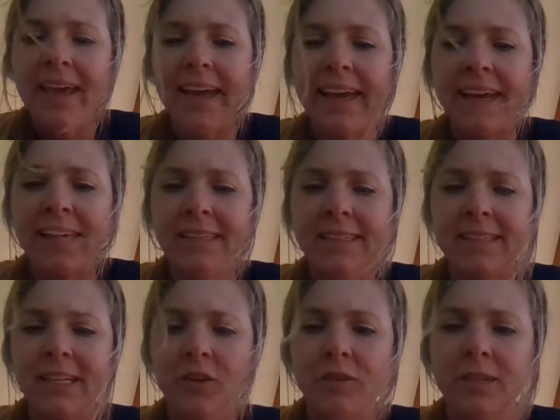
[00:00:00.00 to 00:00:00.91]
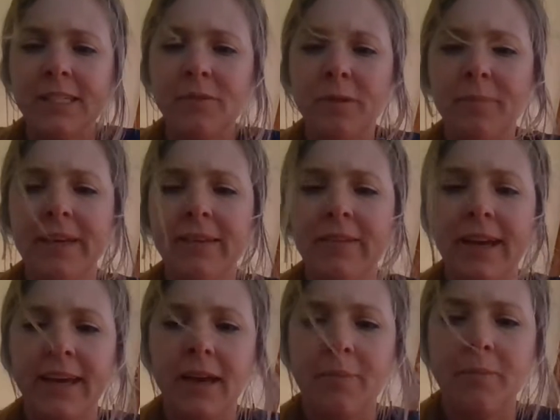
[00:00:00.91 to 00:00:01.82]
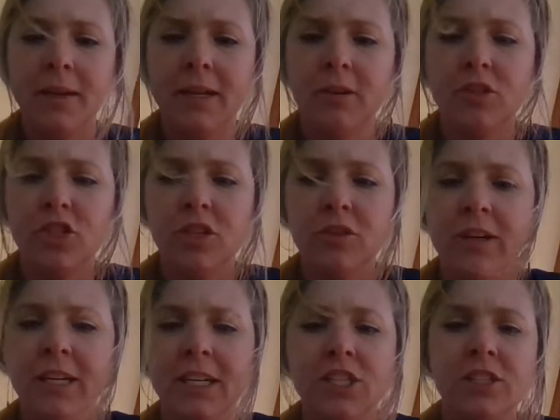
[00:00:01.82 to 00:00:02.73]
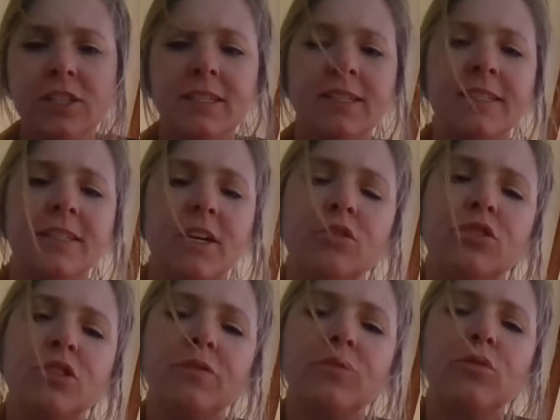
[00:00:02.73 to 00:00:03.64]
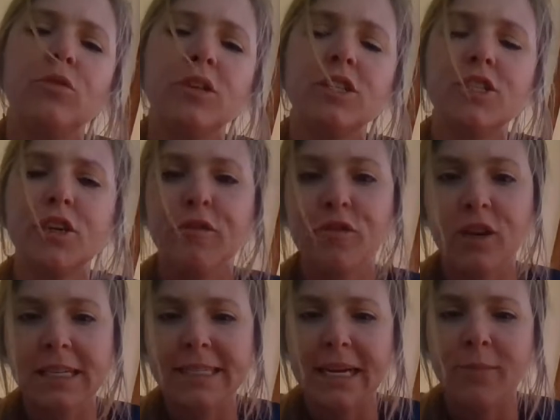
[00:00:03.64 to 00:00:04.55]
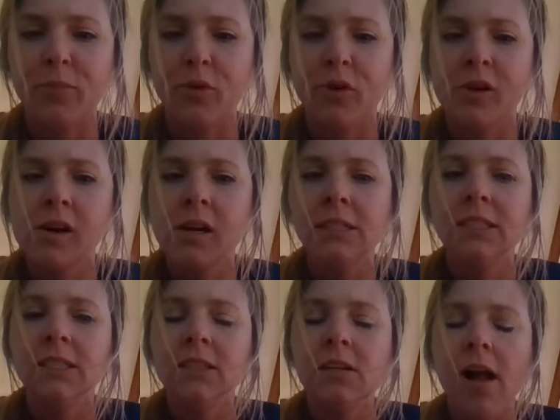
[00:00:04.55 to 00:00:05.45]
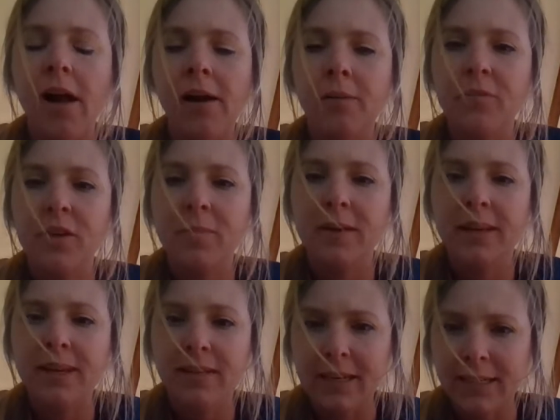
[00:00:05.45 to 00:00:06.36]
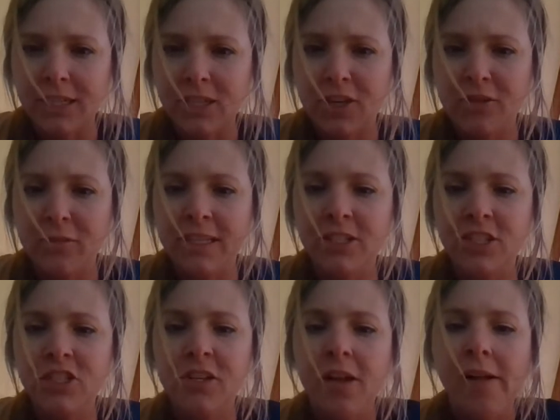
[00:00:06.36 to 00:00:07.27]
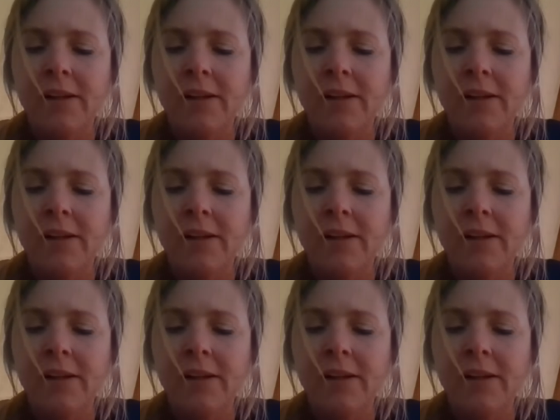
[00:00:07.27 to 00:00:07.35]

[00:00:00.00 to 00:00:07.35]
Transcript: And so this would be like a mid-ocean ridge, and this is the ocean floor. So for example, the mid-Atlantic ridge.